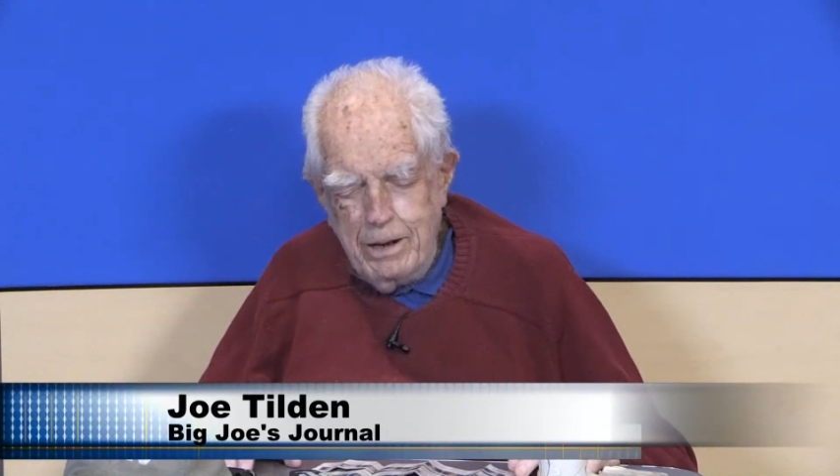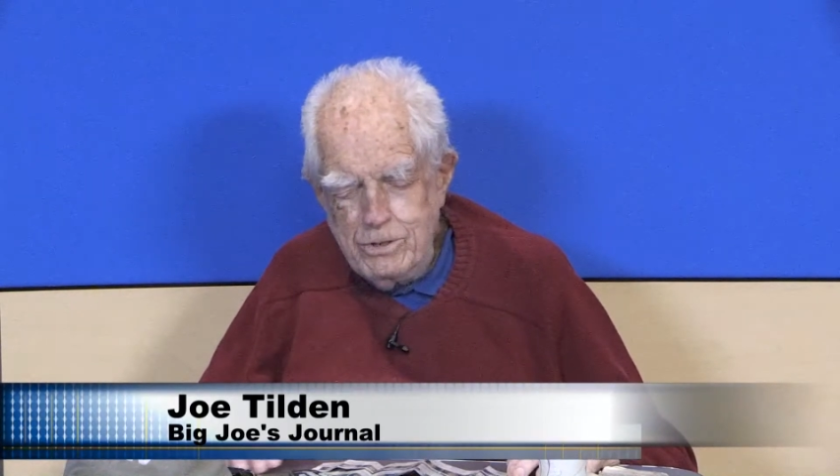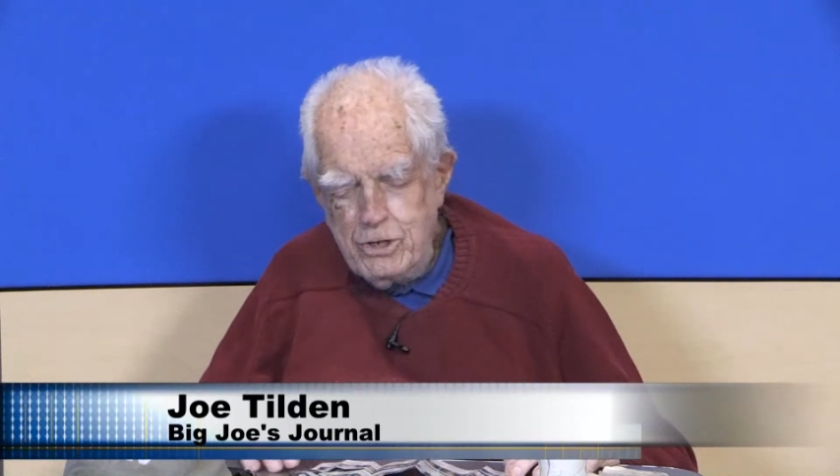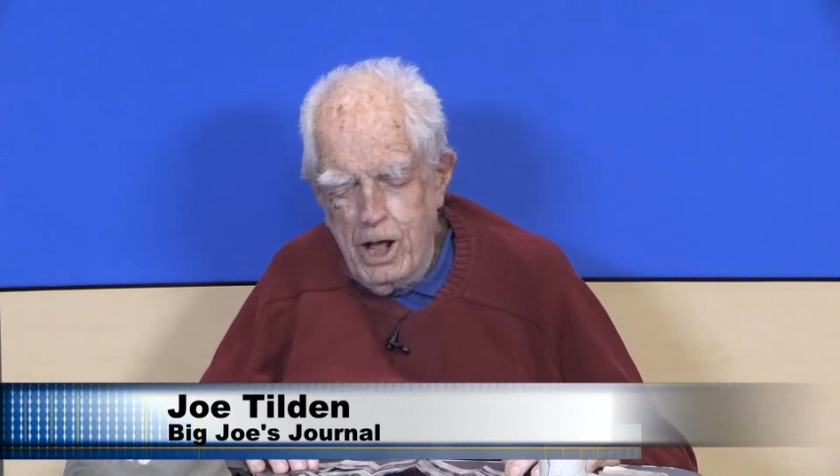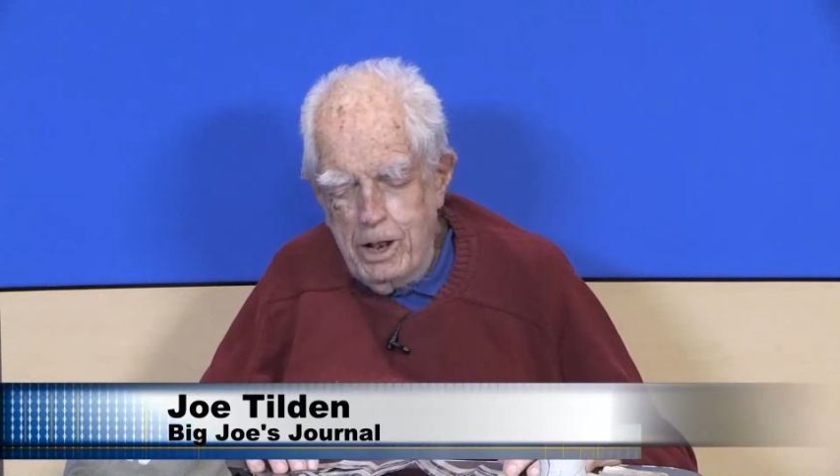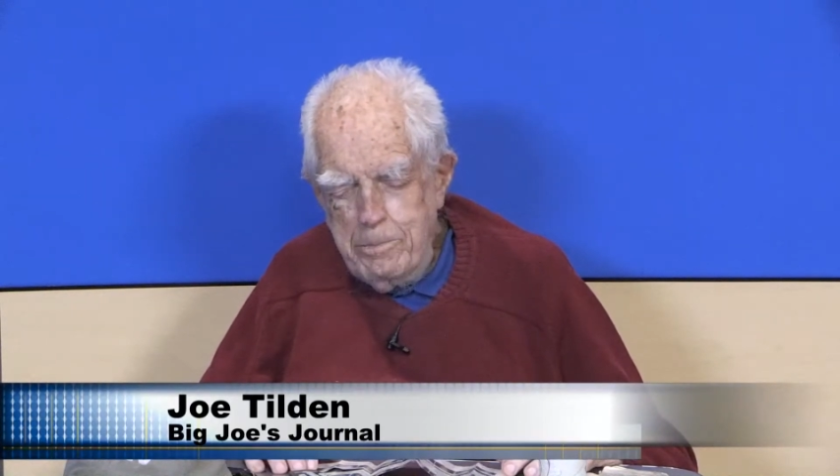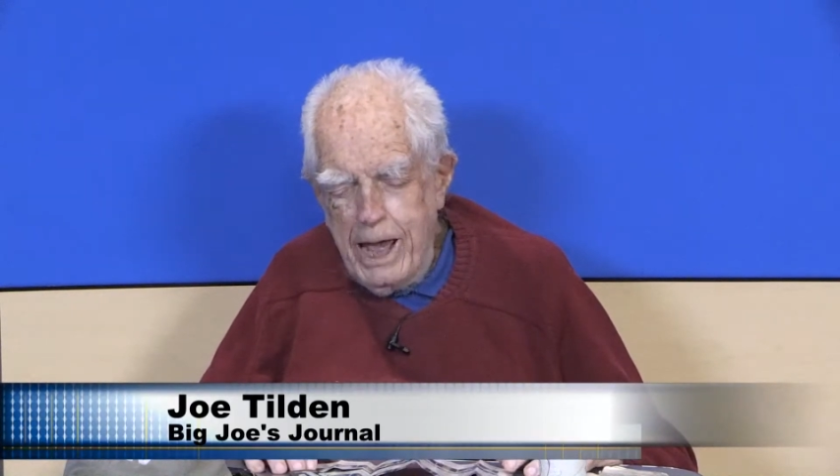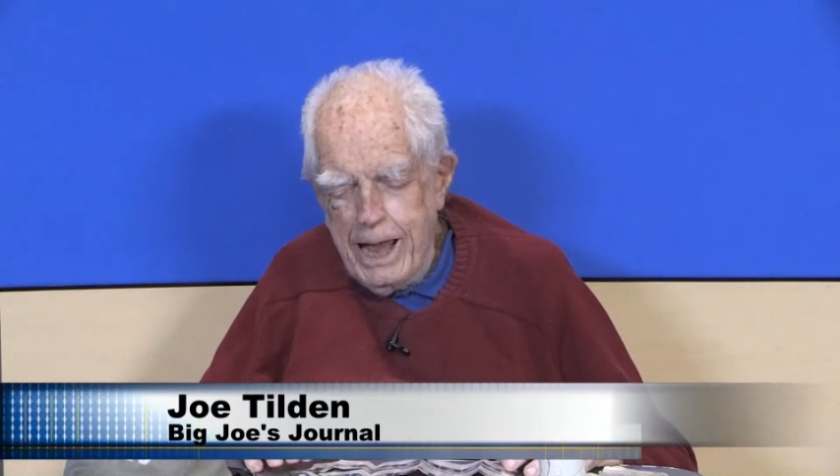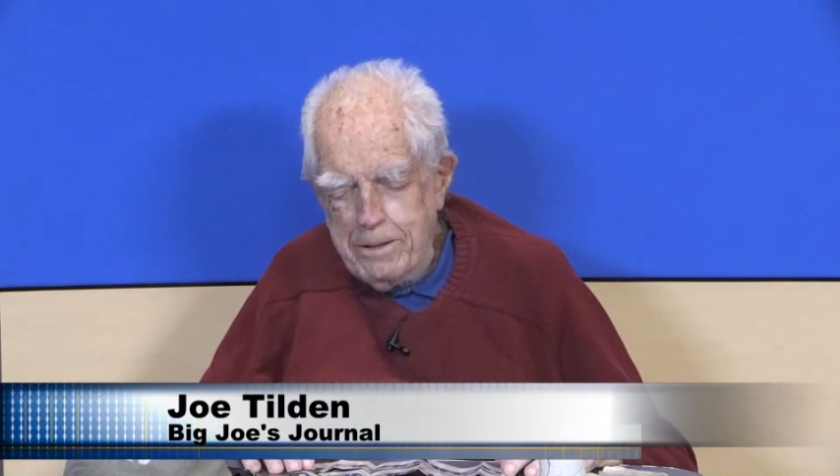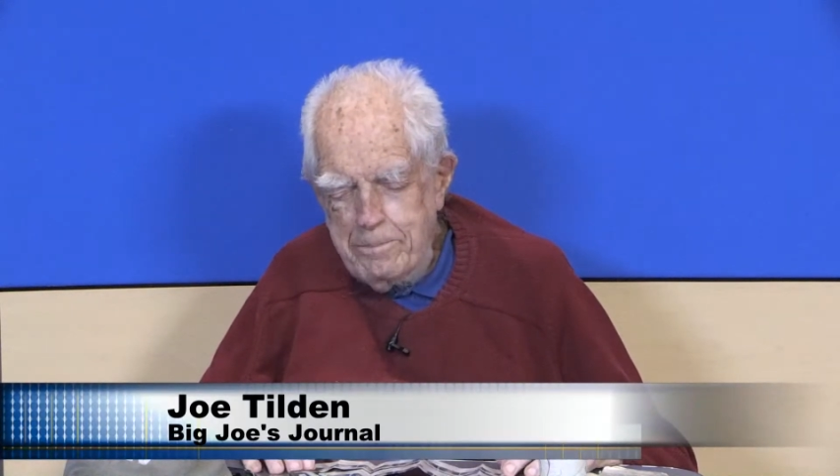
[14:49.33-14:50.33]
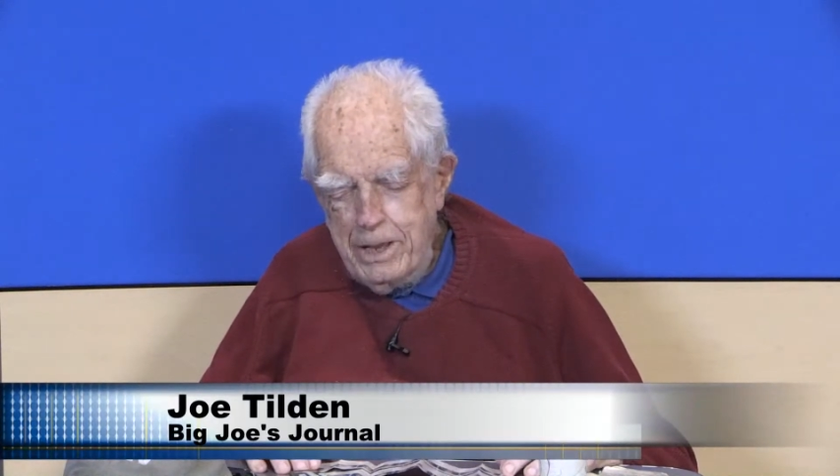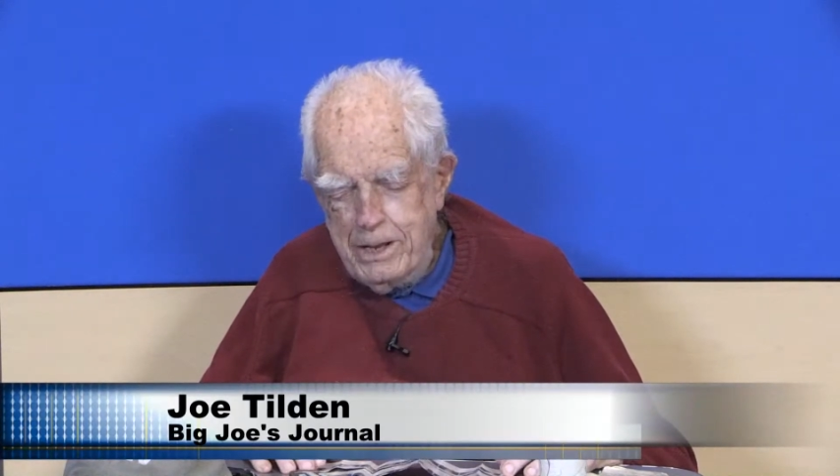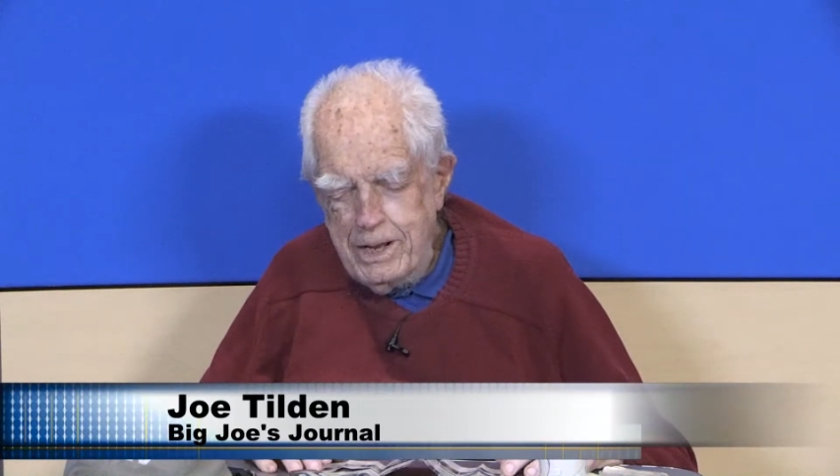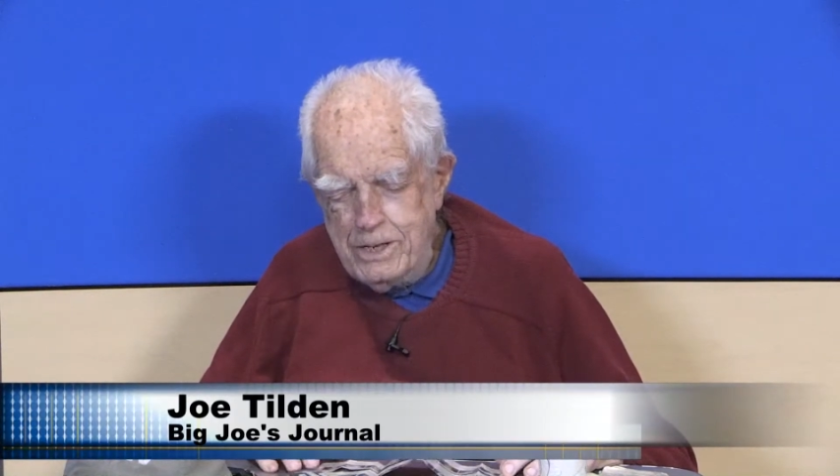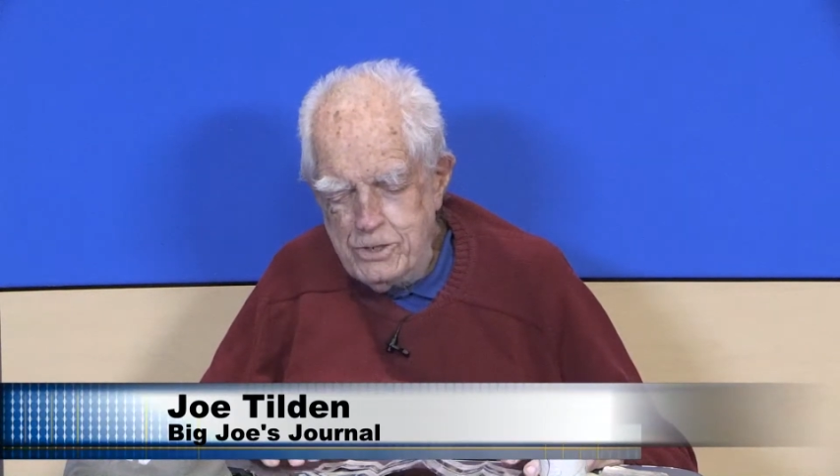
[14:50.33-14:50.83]
was called back
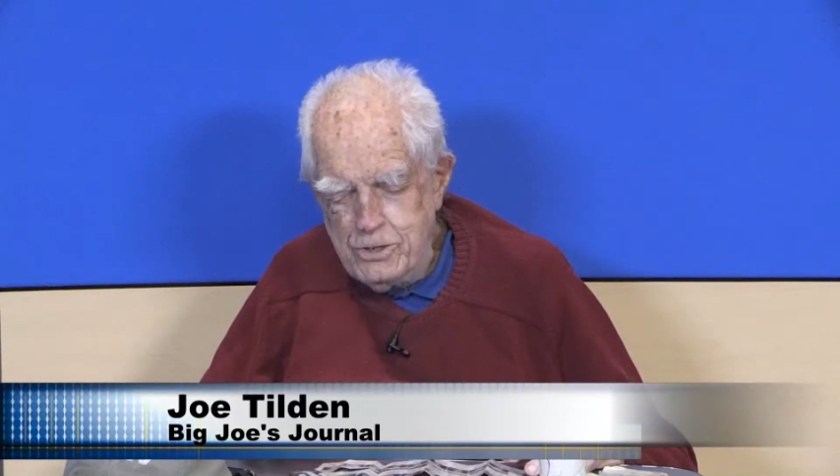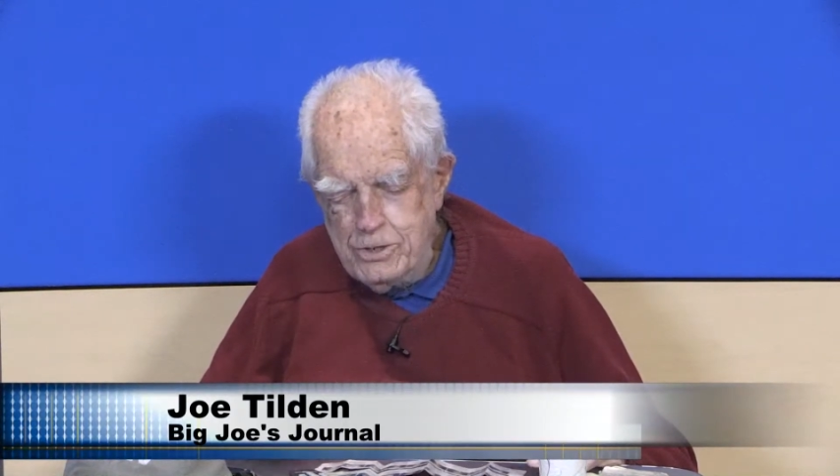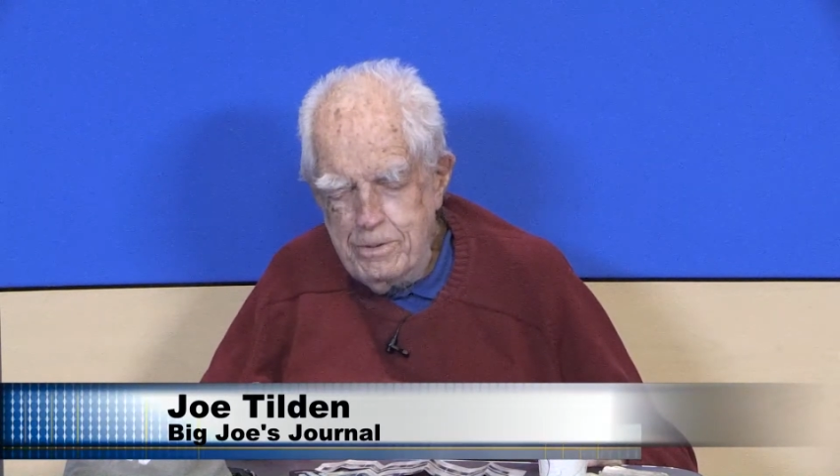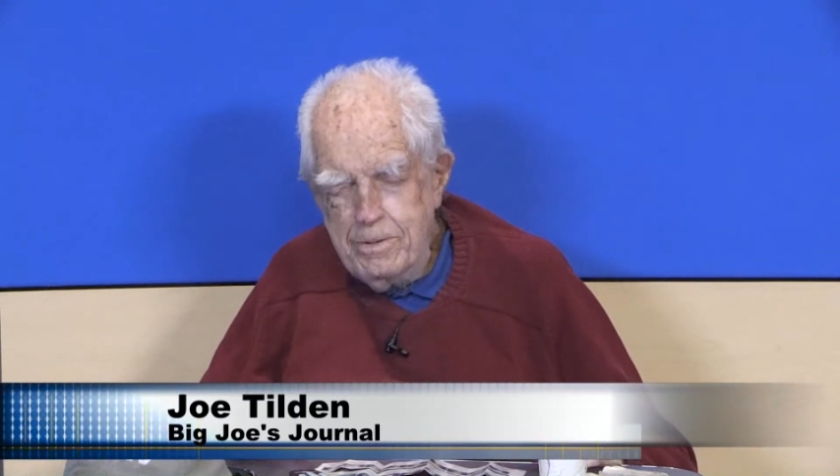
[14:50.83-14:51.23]
because